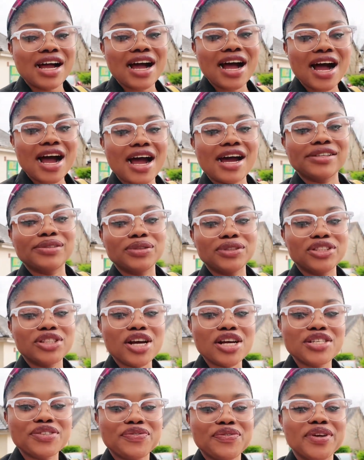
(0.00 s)
and we
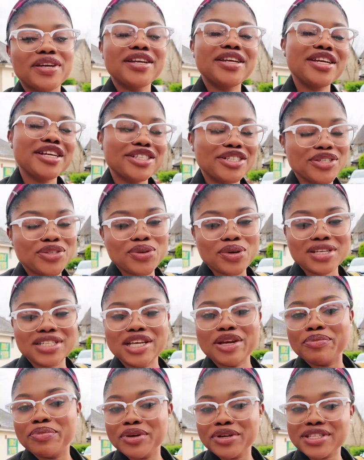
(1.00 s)
just finished. It was
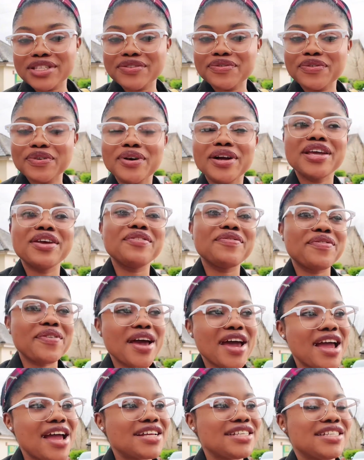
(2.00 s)
a beautiful
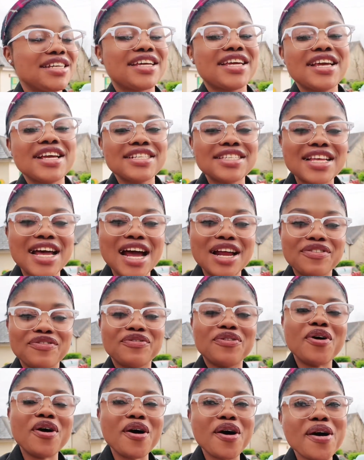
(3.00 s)
event. The kids had
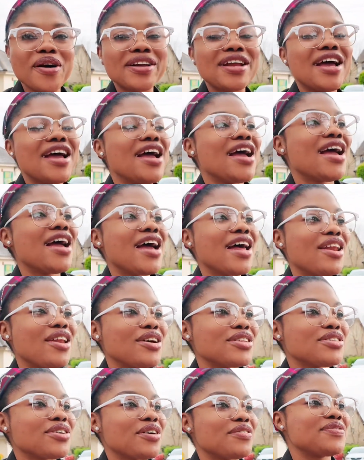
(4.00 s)
fun, a
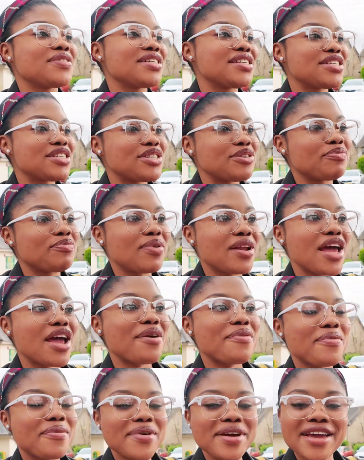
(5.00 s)
lot of things to play
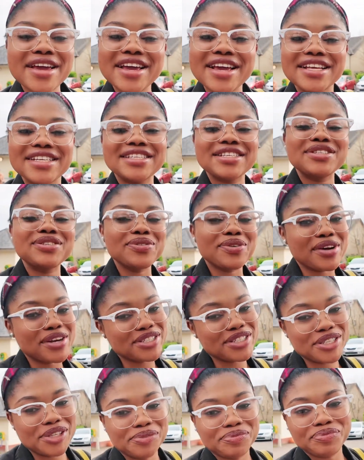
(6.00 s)
with. It
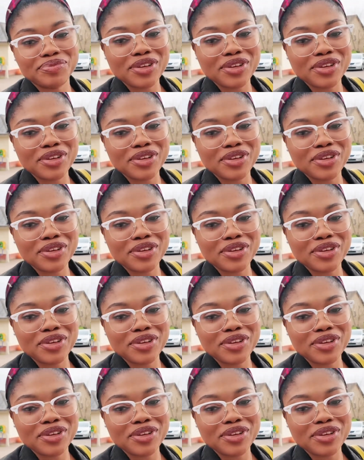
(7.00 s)
was